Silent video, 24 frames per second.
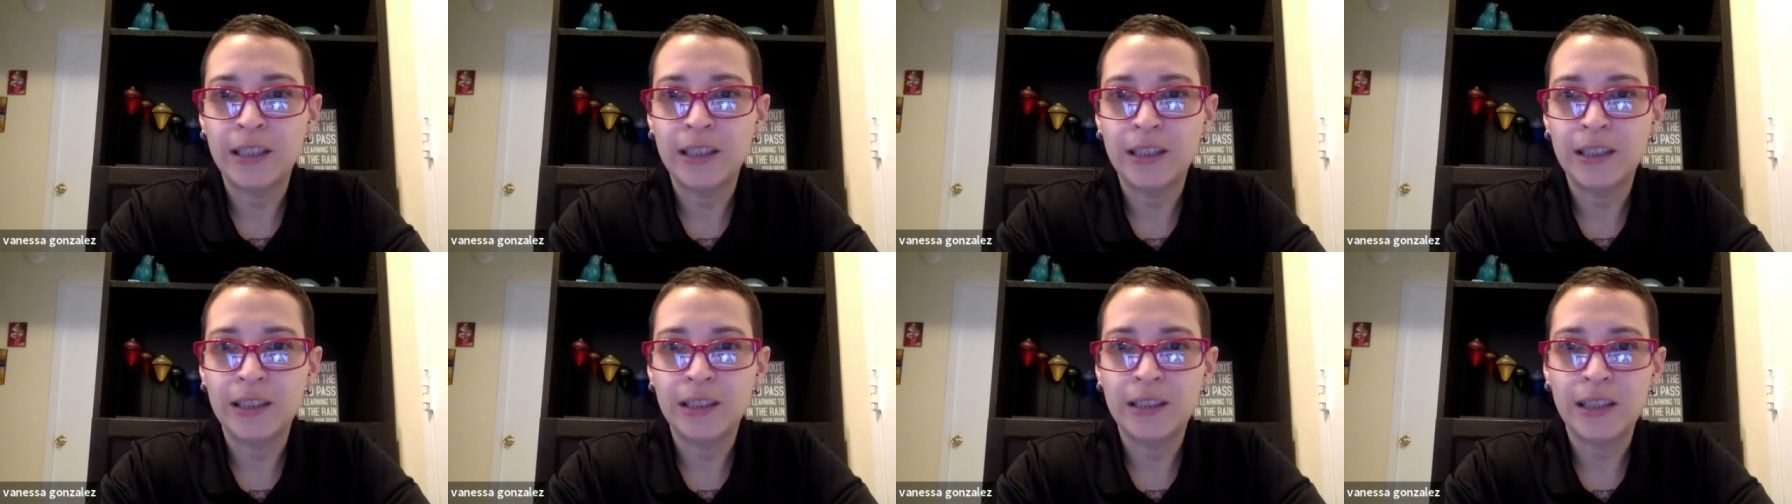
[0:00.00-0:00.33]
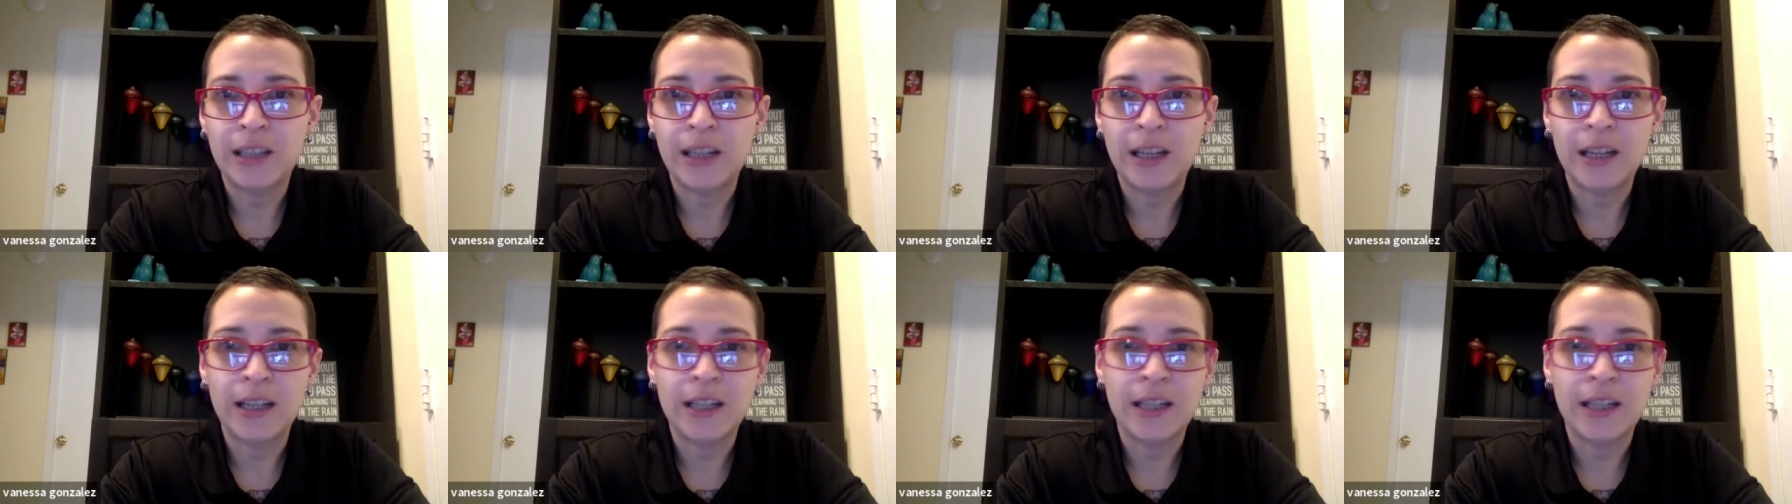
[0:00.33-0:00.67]
is
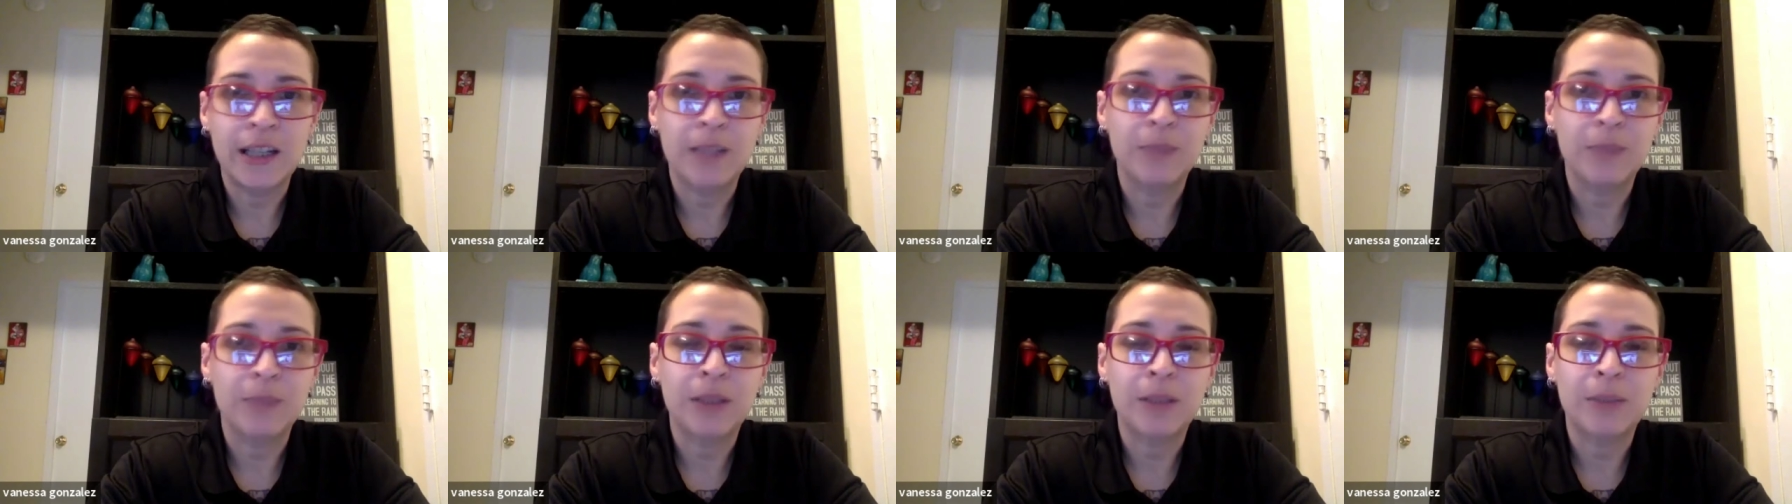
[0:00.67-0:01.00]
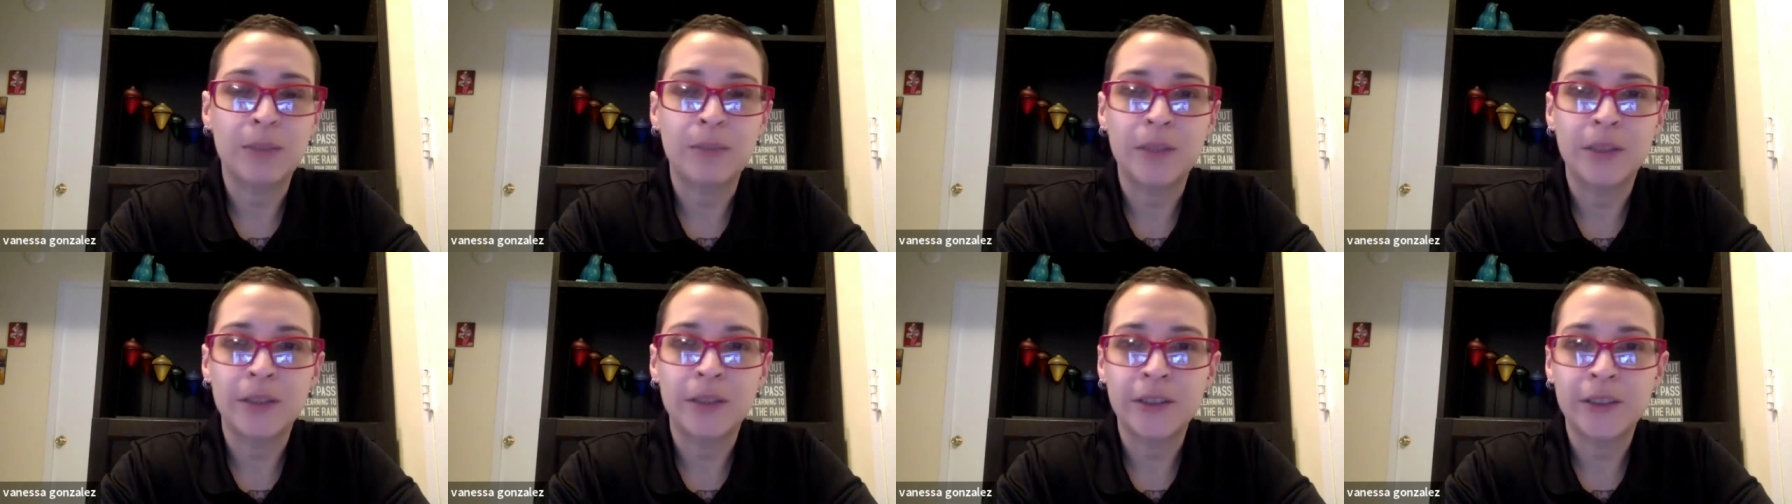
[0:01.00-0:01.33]
I am the
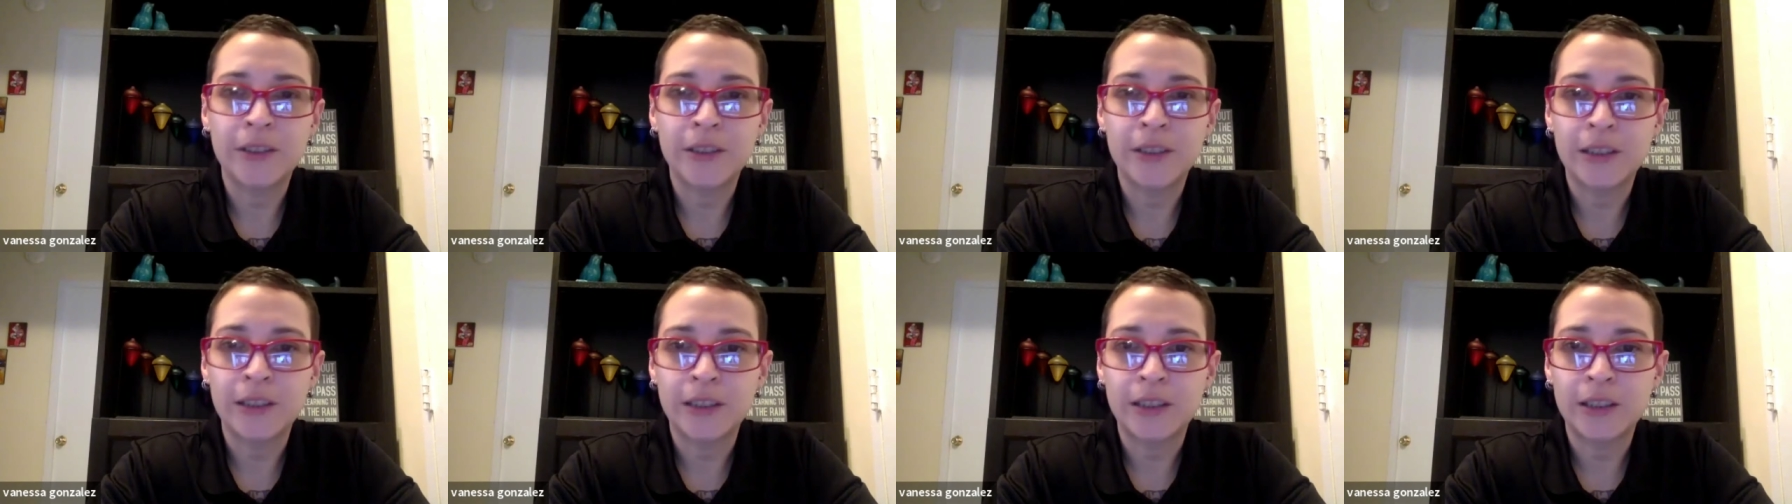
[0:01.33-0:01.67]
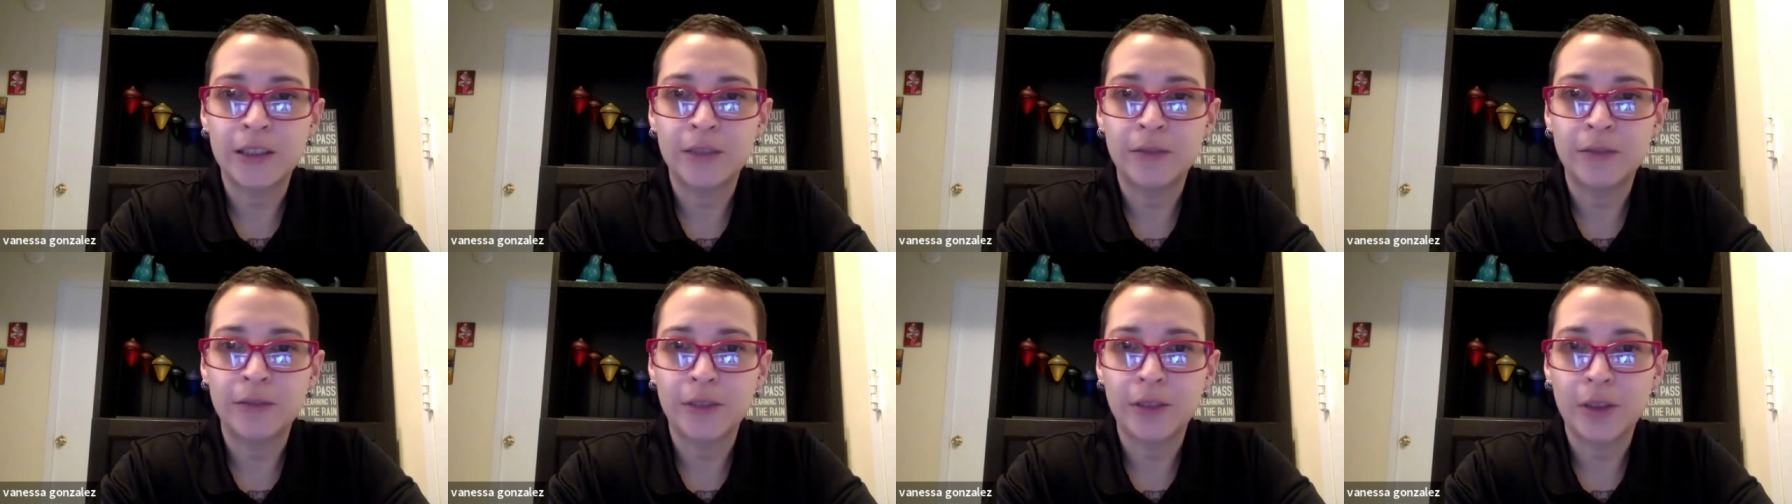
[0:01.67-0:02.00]
mother
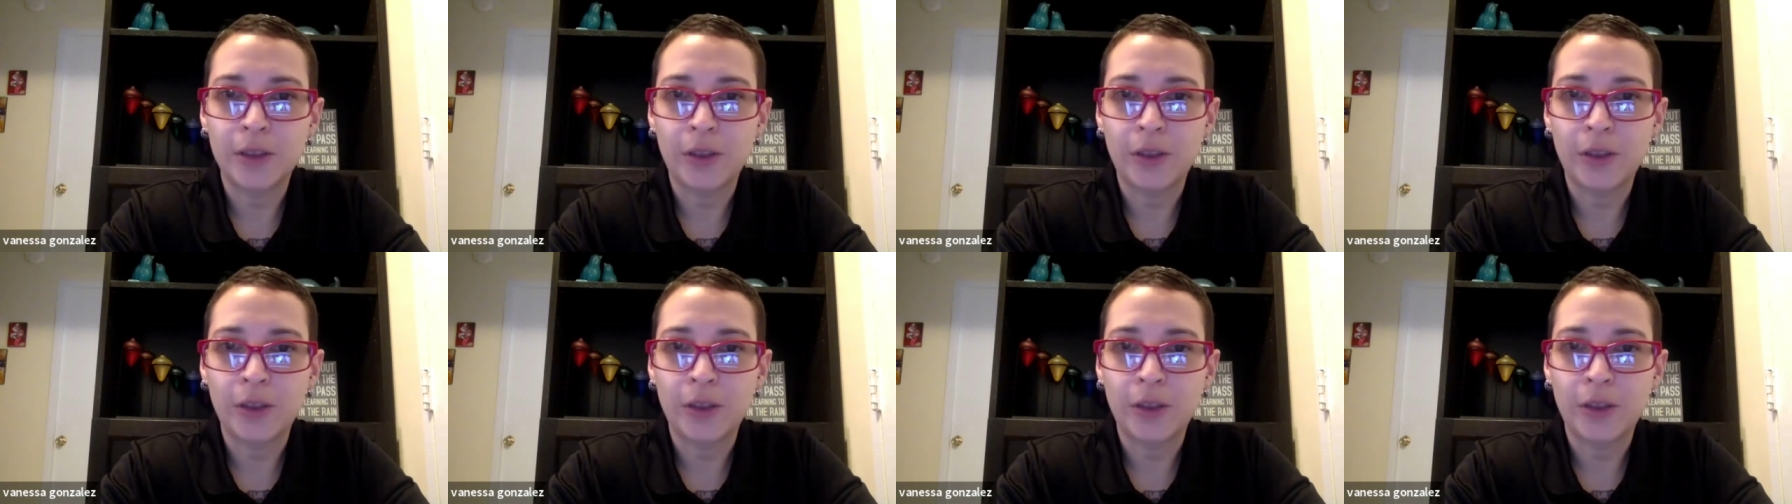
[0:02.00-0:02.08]
of